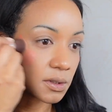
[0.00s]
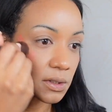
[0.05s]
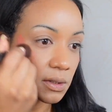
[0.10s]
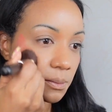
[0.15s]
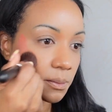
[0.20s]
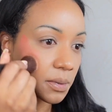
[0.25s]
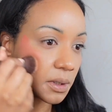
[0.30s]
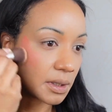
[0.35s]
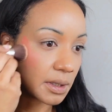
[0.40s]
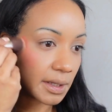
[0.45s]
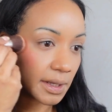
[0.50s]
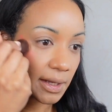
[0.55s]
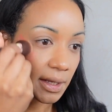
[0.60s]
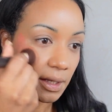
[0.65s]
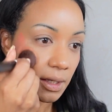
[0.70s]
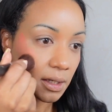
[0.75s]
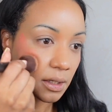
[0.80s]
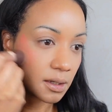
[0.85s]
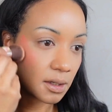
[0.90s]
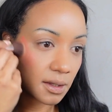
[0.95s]
to
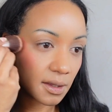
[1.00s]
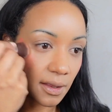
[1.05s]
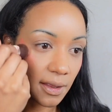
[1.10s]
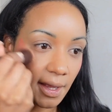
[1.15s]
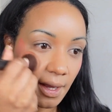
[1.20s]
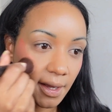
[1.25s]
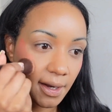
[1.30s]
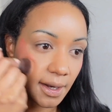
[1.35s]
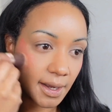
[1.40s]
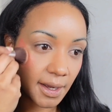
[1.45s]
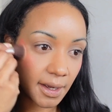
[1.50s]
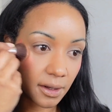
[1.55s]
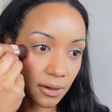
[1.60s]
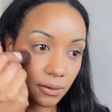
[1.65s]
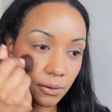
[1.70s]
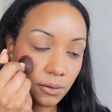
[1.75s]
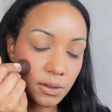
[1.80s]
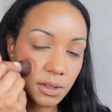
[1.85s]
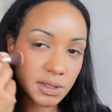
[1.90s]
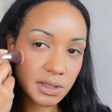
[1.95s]
blend that
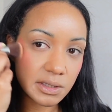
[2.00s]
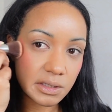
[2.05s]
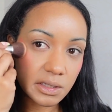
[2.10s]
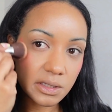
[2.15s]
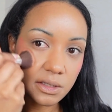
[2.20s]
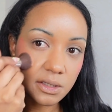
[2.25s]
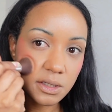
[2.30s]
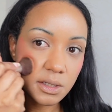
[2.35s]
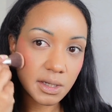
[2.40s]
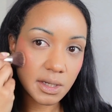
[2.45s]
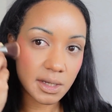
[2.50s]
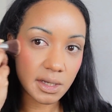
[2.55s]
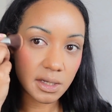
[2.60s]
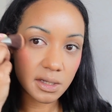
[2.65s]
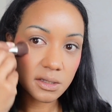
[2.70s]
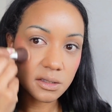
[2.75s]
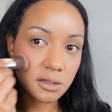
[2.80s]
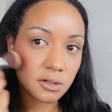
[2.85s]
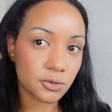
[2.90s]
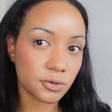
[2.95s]
out. And since it
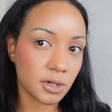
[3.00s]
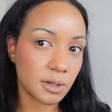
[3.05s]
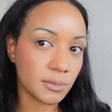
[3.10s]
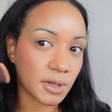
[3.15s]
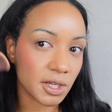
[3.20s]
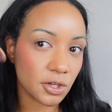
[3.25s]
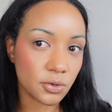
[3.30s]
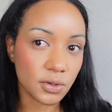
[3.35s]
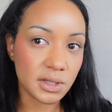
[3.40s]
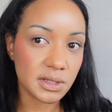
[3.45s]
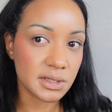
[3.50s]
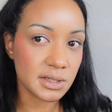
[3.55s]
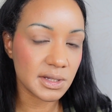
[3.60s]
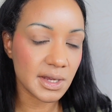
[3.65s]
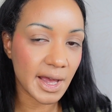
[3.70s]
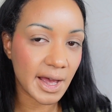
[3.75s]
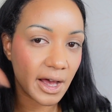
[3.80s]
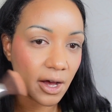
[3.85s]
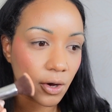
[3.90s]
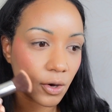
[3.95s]
is a cream, like you can see
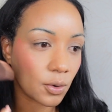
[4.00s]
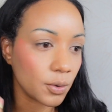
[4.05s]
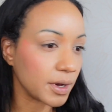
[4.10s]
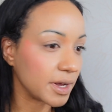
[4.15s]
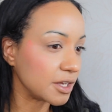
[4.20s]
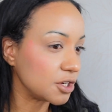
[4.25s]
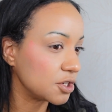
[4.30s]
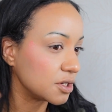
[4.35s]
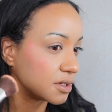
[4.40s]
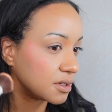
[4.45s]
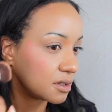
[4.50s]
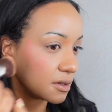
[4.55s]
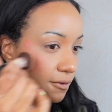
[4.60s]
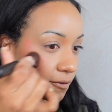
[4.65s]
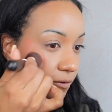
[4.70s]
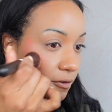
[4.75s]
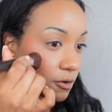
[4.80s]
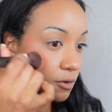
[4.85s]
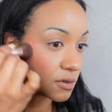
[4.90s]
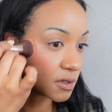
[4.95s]
how it just
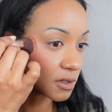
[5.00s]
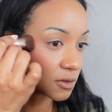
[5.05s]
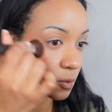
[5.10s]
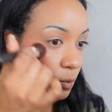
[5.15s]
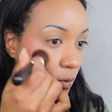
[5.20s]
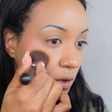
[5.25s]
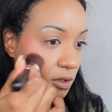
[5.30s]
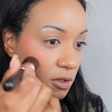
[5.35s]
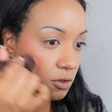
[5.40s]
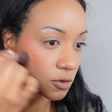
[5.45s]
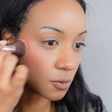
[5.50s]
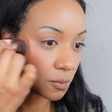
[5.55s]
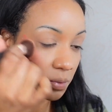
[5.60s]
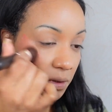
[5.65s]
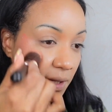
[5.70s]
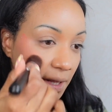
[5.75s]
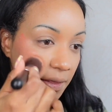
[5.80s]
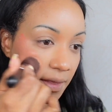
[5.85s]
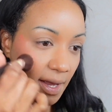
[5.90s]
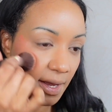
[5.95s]
diffuses once you
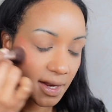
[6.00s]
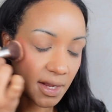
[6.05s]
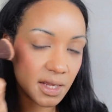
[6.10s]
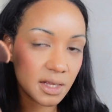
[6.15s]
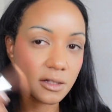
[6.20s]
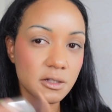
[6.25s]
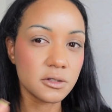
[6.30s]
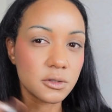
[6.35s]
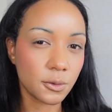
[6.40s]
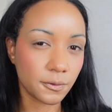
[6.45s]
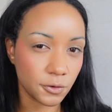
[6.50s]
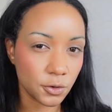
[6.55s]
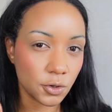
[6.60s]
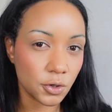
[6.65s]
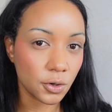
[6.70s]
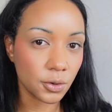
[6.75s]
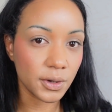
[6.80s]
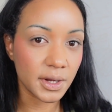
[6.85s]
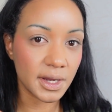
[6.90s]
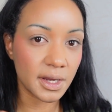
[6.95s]
blend that in. So if you
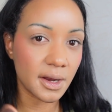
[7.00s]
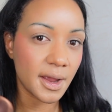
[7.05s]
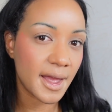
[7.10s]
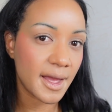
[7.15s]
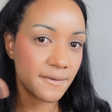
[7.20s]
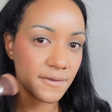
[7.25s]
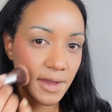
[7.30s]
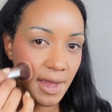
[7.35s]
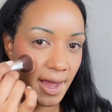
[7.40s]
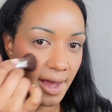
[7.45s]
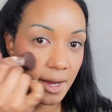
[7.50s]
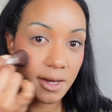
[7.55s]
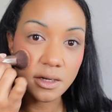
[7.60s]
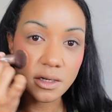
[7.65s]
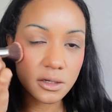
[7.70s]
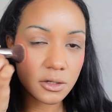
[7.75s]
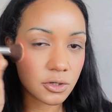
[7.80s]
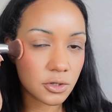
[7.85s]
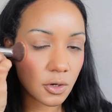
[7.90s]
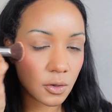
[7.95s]
go in
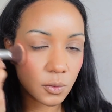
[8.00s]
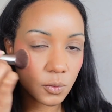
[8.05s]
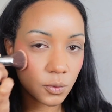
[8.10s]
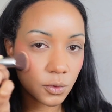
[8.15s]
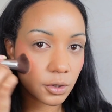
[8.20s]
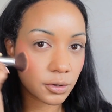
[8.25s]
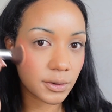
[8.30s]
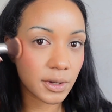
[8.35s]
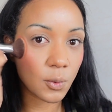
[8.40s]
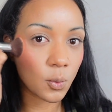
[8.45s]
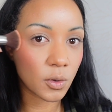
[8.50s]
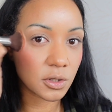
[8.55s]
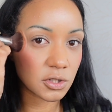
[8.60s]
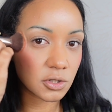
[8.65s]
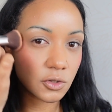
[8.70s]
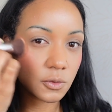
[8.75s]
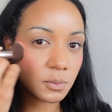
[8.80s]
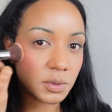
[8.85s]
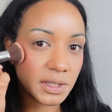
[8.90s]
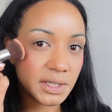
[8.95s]
heavy-handed, don't worry.
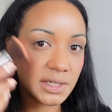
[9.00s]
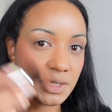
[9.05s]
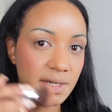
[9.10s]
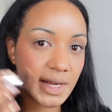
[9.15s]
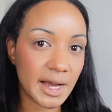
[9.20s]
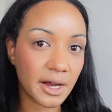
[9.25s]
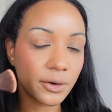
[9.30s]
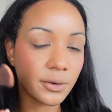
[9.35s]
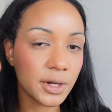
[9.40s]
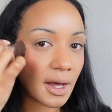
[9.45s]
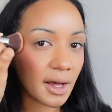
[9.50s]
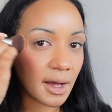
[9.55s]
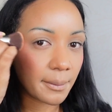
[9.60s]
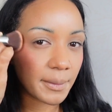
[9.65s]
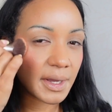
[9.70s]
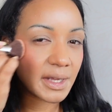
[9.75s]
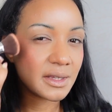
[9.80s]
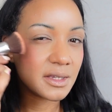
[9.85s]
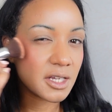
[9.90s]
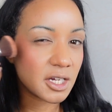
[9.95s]
Once you blend it out,
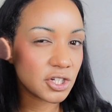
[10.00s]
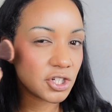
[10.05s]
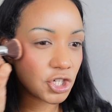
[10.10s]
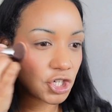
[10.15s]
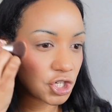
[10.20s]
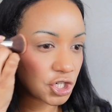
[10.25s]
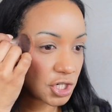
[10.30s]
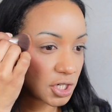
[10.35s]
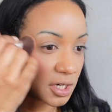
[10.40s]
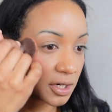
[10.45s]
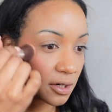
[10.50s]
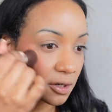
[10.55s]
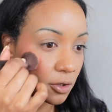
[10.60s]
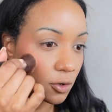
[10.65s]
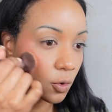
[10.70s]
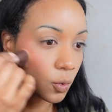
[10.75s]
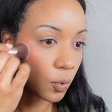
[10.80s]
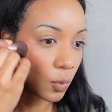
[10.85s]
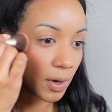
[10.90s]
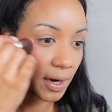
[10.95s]
it does sheer
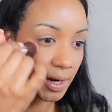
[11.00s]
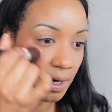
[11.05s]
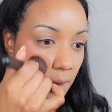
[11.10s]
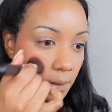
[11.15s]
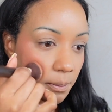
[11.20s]
quite a